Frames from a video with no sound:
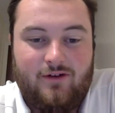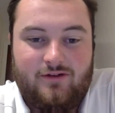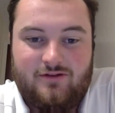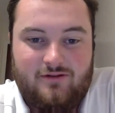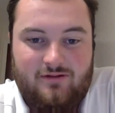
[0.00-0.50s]

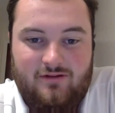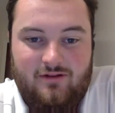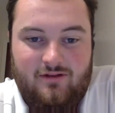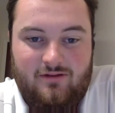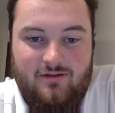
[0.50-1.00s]
those,
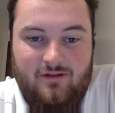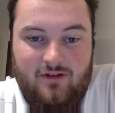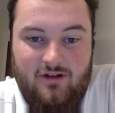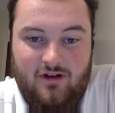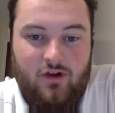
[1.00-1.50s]

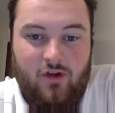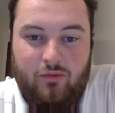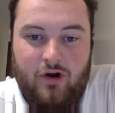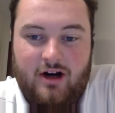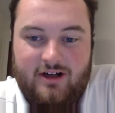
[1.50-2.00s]
you know, the
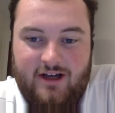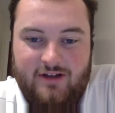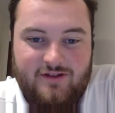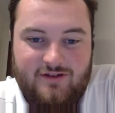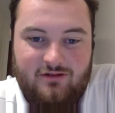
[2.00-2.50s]
Brock
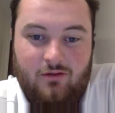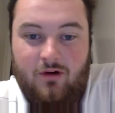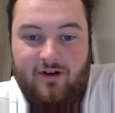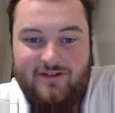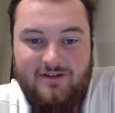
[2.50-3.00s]
Nelsons of the
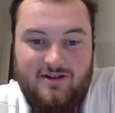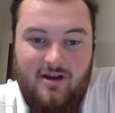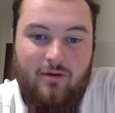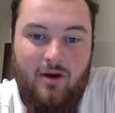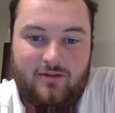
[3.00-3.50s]
world to
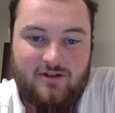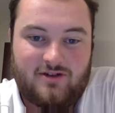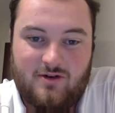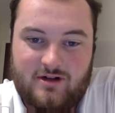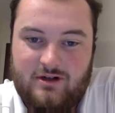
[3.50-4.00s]
step up and
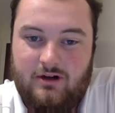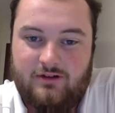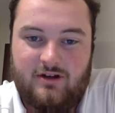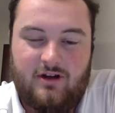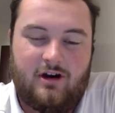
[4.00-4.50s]
score
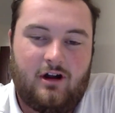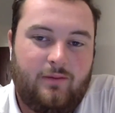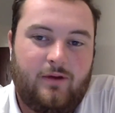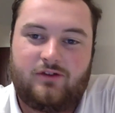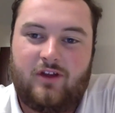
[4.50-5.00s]
goals, and
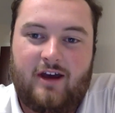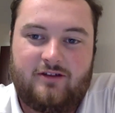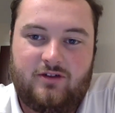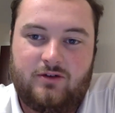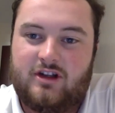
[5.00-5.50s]
all of those
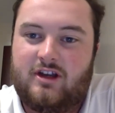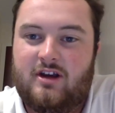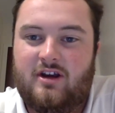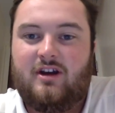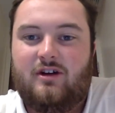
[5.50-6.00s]
guys do it,
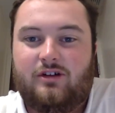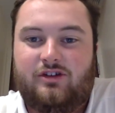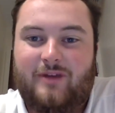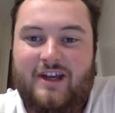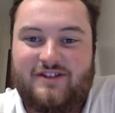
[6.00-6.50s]

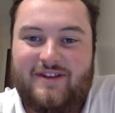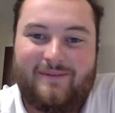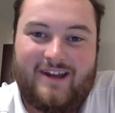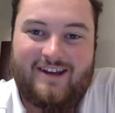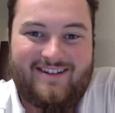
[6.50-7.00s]
which makes
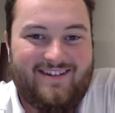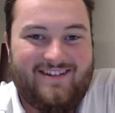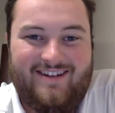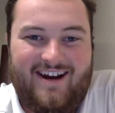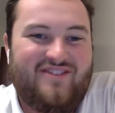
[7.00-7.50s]
them
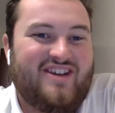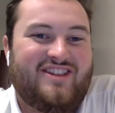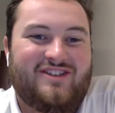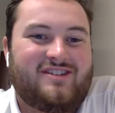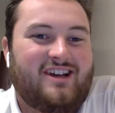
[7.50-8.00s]

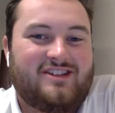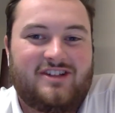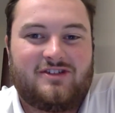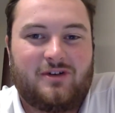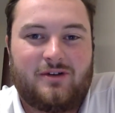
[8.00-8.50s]
those guys
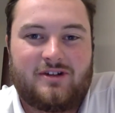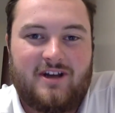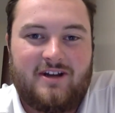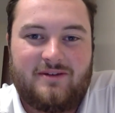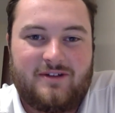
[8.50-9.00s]
get so
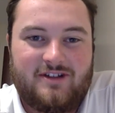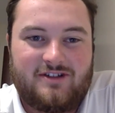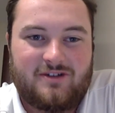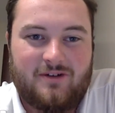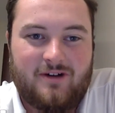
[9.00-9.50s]
excited when
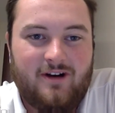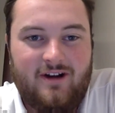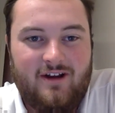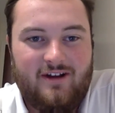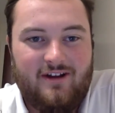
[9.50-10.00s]
they score.
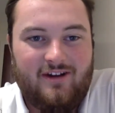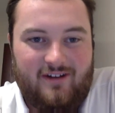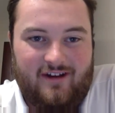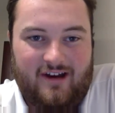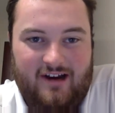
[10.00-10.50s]

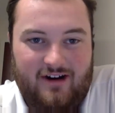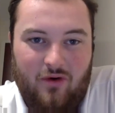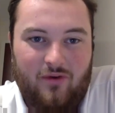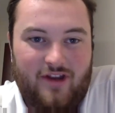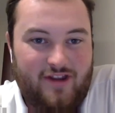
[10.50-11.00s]
I don't
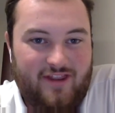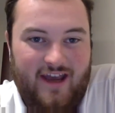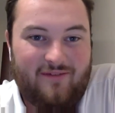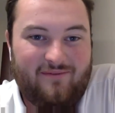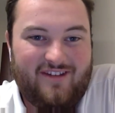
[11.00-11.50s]
know,
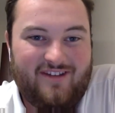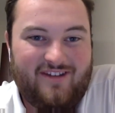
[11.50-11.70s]
that